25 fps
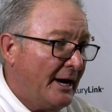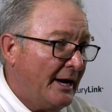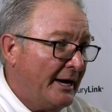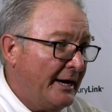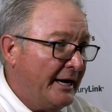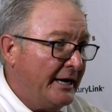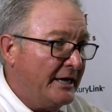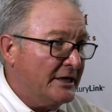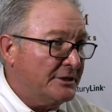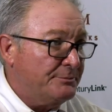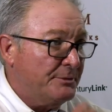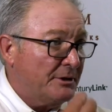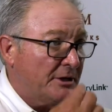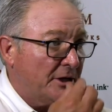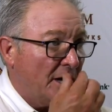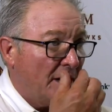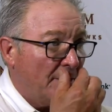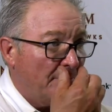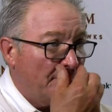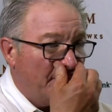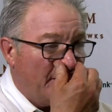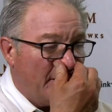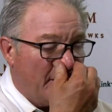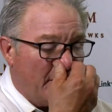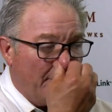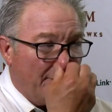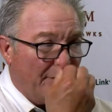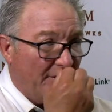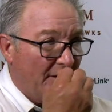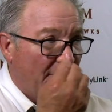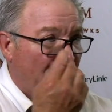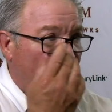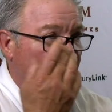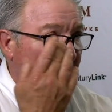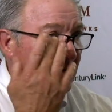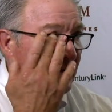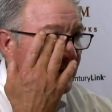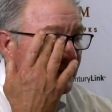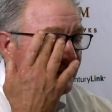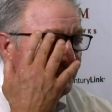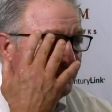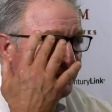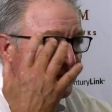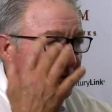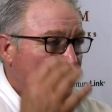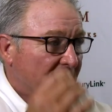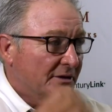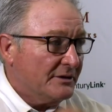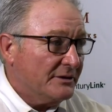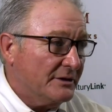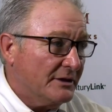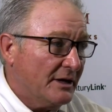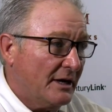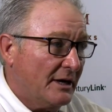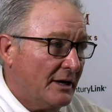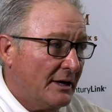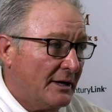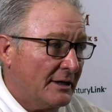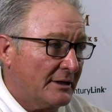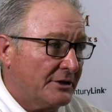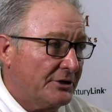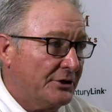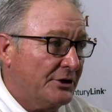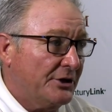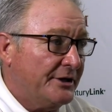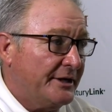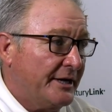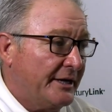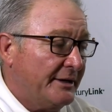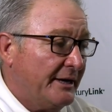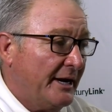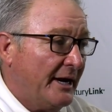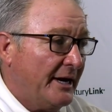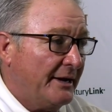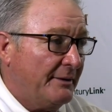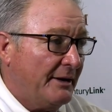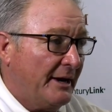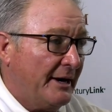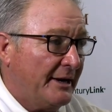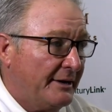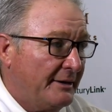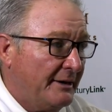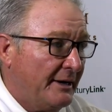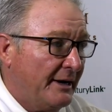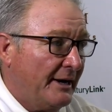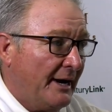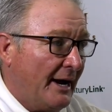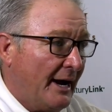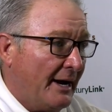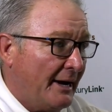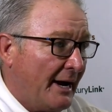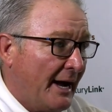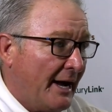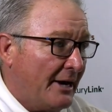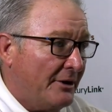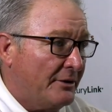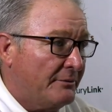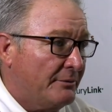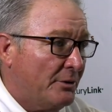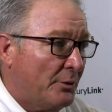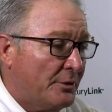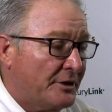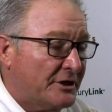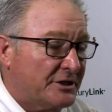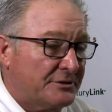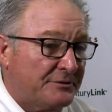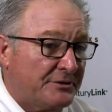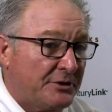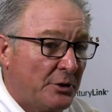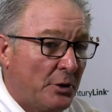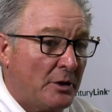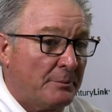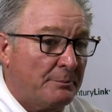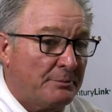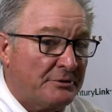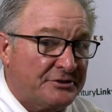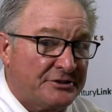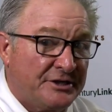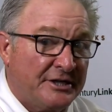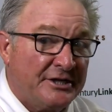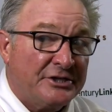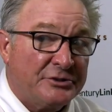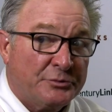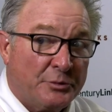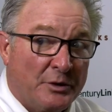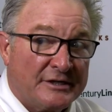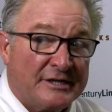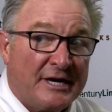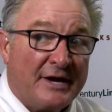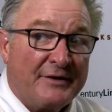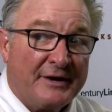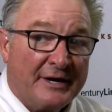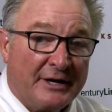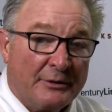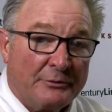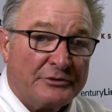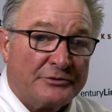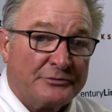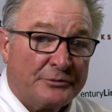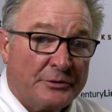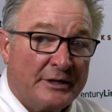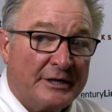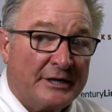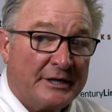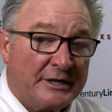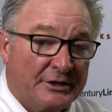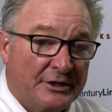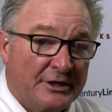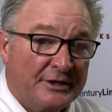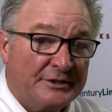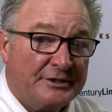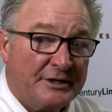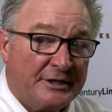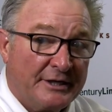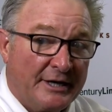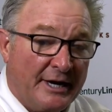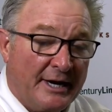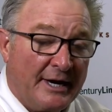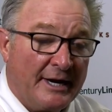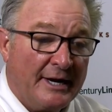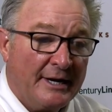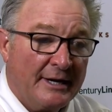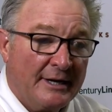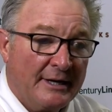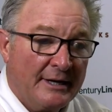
He's become very, very good at I don't know what his throwing percentage was. I think it was really good today.